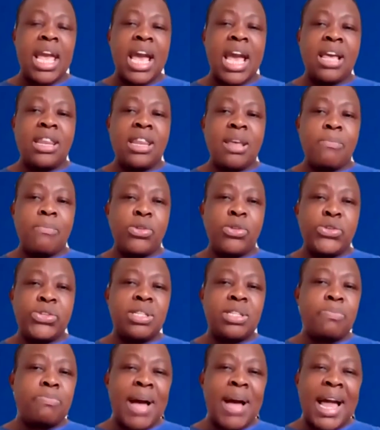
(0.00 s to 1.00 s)
and the
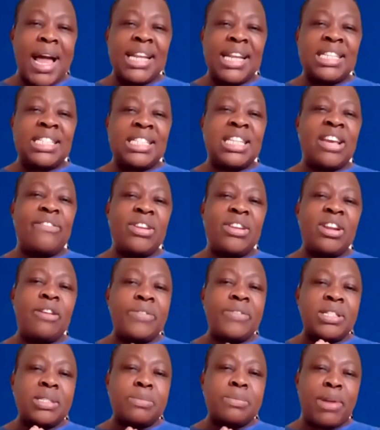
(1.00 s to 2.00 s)
municipality, even
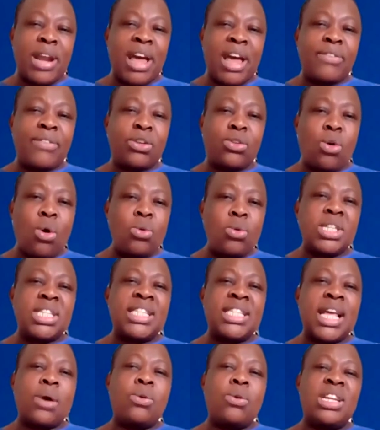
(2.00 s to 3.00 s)
if it's private owned,
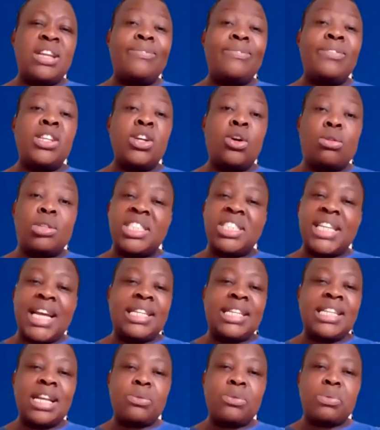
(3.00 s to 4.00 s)
they could have
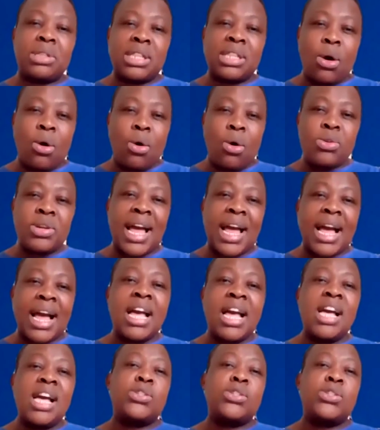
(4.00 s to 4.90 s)
negotiated with the owner